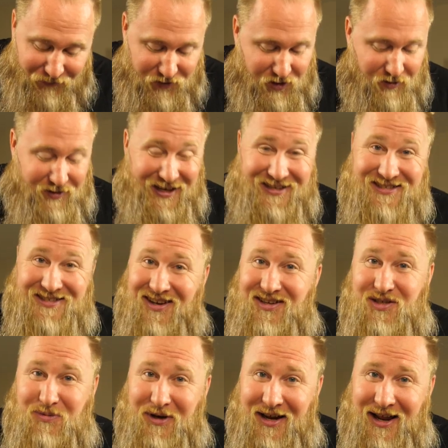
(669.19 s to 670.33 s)
So that
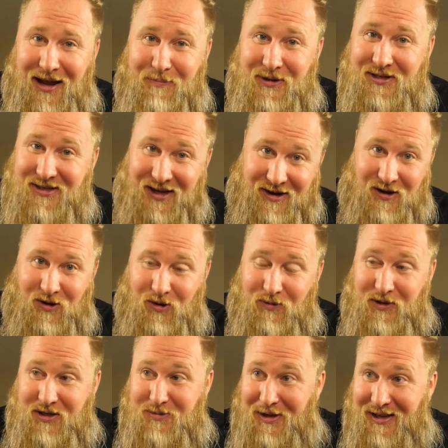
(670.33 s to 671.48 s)
sucks when that happens, I know,
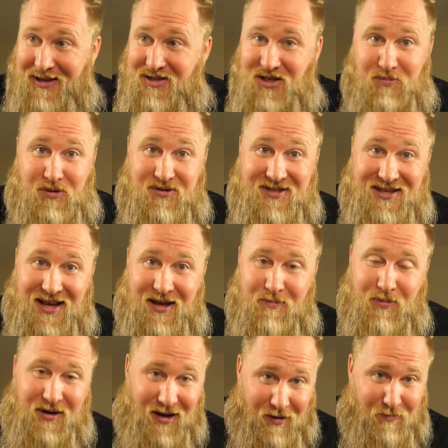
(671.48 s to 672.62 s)
because my last GPU is dead,
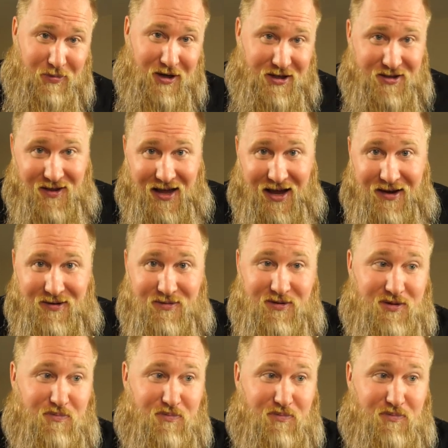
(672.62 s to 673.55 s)
but not because of that,